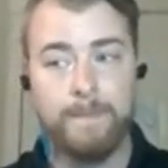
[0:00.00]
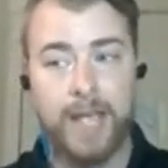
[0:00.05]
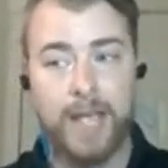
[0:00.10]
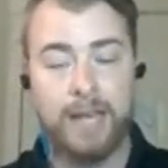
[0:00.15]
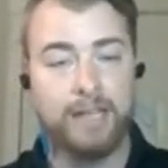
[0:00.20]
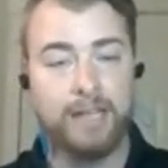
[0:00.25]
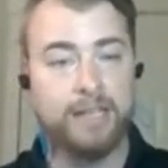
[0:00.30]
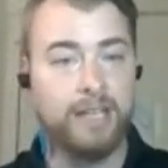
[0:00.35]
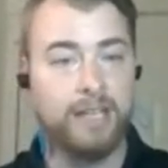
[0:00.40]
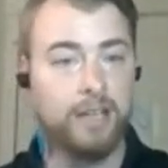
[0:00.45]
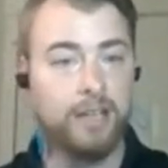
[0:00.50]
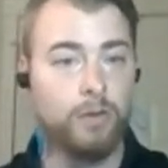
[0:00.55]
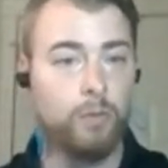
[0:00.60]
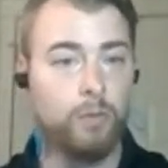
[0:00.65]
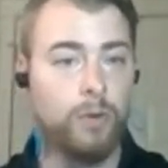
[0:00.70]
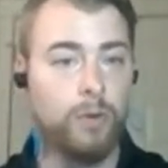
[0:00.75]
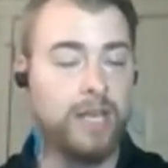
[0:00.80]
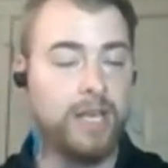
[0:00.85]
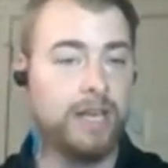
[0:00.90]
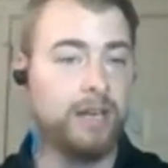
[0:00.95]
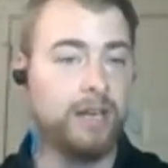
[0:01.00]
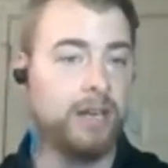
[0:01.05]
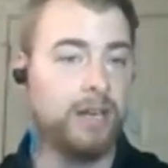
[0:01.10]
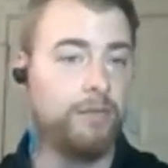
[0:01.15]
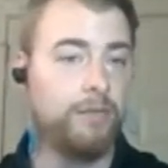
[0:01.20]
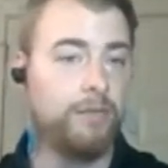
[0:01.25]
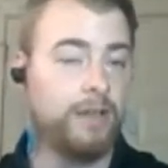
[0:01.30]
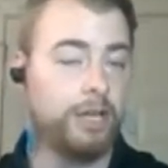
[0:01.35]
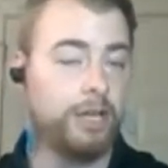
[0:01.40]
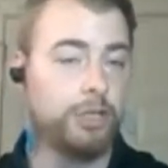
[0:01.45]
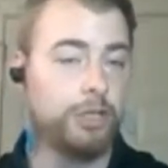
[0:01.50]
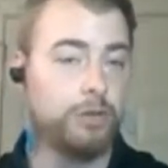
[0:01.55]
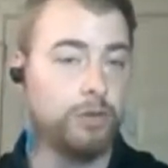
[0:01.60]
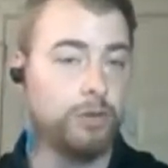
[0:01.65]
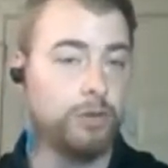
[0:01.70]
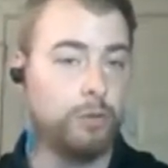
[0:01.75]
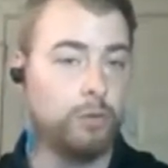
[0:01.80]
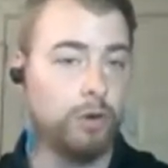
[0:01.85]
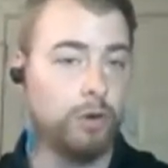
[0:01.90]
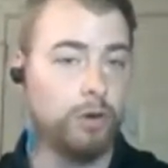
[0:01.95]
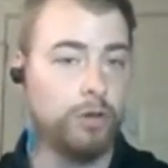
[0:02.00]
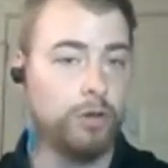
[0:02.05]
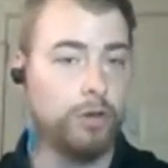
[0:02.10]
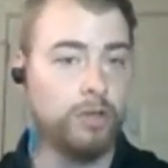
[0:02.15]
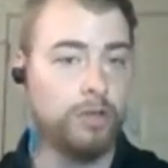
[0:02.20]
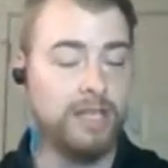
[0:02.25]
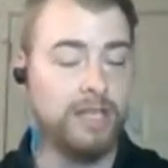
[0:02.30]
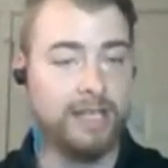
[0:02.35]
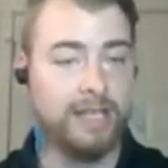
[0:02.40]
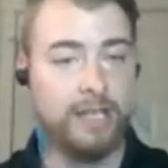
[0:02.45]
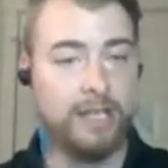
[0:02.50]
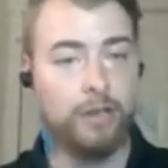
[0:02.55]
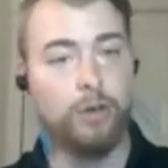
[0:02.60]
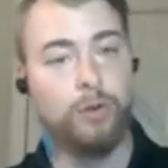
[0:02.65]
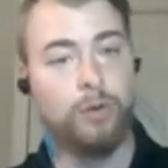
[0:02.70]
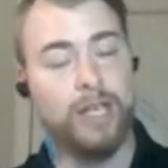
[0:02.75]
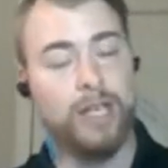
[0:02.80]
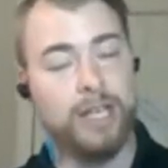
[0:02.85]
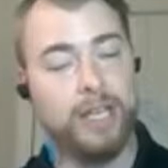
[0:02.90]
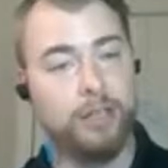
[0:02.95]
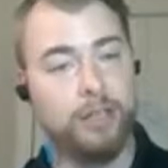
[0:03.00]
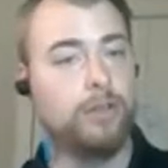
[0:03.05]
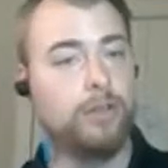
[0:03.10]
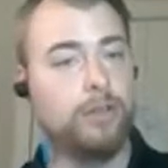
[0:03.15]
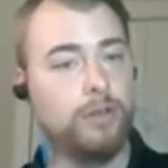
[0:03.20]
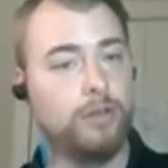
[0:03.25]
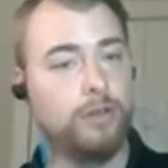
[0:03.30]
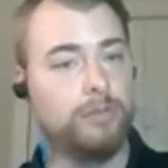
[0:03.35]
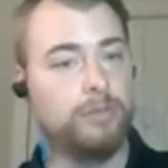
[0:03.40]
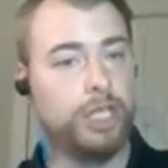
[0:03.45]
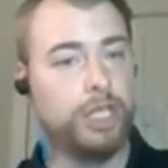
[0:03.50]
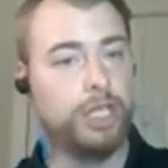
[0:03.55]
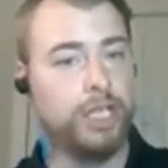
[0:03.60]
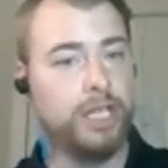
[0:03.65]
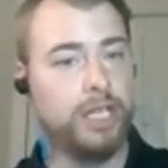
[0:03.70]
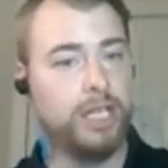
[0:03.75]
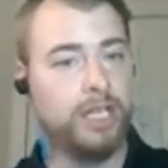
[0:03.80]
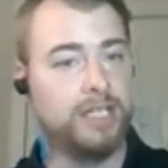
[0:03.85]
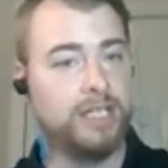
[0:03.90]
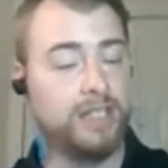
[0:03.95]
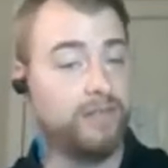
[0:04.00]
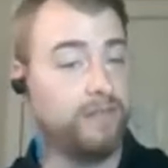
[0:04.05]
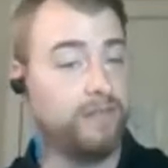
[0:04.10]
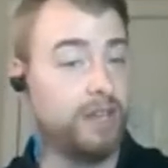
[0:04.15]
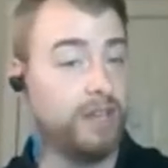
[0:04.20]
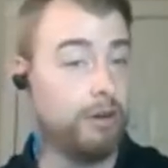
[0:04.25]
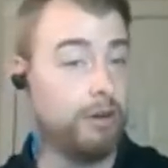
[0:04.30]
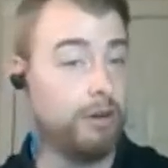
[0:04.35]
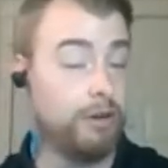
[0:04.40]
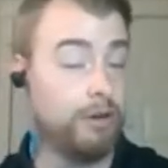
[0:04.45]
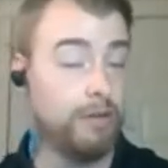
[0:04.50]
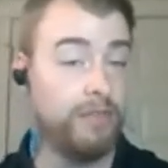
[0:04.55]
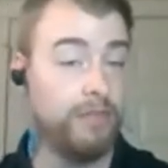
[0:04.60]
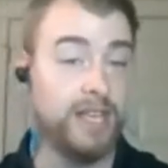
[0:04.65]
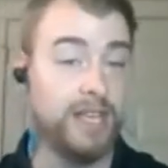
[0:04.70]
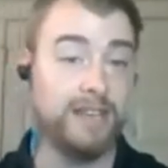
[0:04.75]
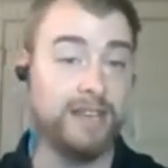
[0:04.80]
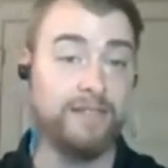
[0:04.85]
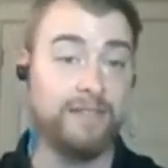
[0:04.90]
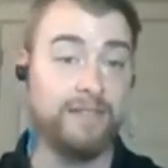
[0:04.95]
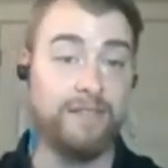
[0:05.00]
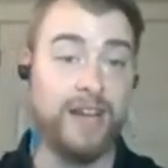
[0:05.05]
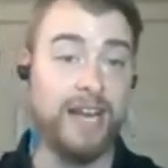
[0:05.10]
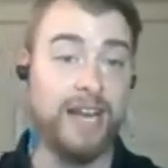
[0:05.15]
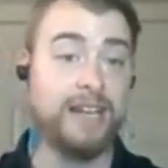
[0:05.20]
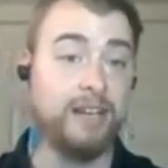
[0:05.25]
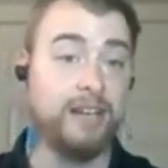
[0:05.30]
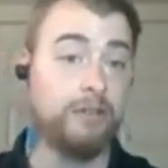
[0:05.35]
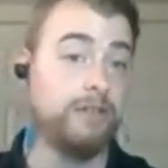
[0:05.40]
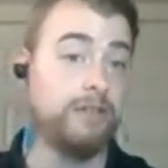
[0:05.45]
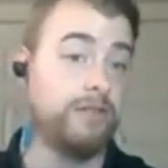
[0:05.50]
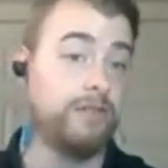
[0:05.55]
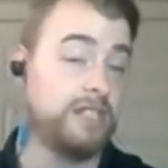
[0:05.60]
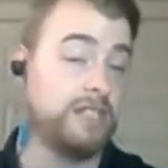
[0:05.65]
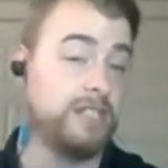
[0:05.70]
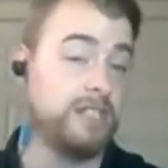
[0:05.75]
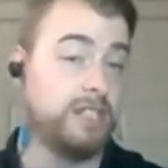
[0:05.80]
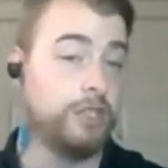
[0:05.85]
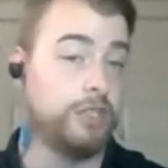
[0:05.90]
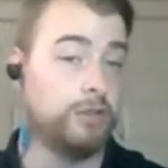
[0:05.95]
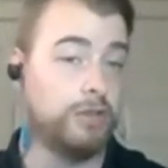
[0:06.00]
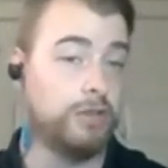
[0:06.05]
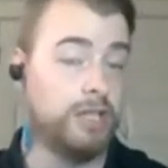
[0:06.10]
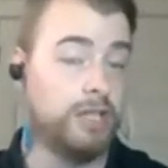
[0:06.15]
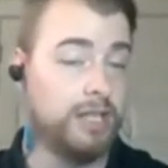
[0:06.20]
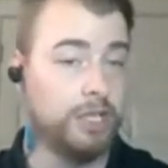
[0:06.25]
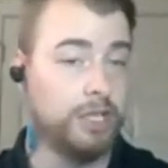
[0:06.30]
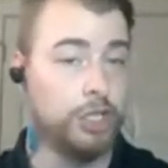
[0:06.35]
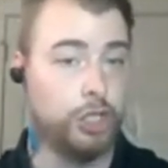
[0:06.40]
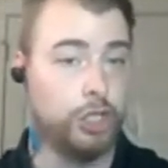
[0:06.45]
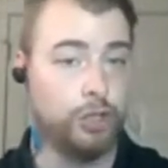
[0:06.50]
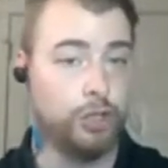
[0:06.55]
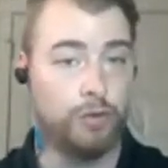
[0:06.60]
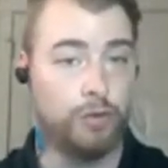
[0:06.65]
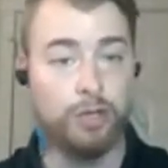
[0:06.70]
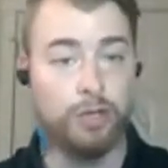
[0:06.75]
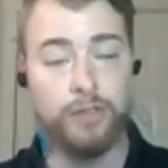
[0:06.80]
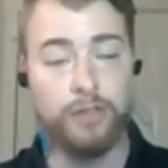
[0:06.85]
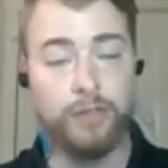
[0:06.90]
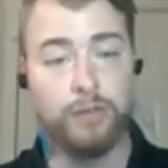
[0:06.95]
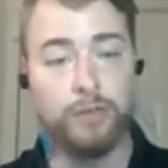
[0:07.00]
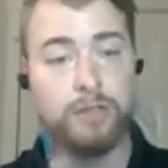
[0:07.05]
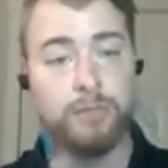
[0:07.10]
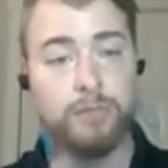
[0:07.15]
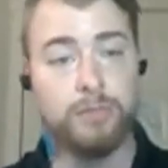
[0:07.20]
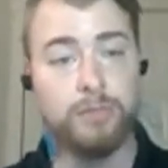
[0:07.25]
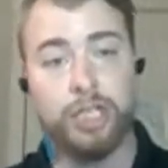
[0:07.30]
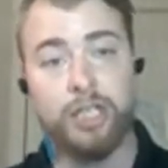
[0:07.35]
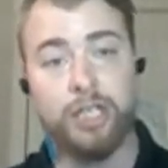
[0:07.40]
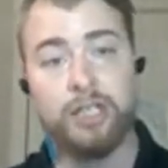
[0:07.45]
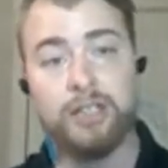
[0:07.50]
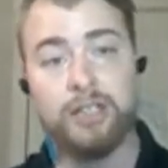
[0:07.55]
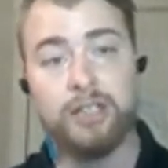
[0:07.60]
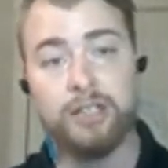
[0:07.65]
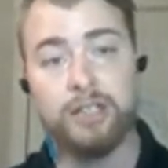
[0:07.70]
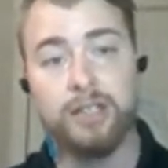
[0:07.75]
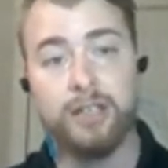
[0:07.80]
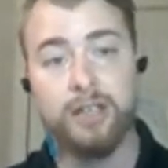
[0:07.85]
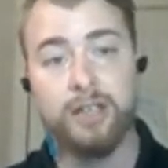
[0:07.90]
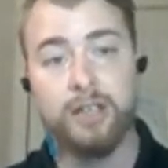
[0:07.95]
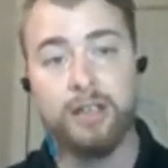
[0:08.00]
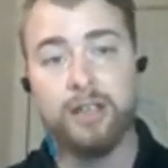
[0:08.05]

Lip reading: And until we get enough electrical workers that can go into those machines and figure out if they can find out if this injury is shown on those machines,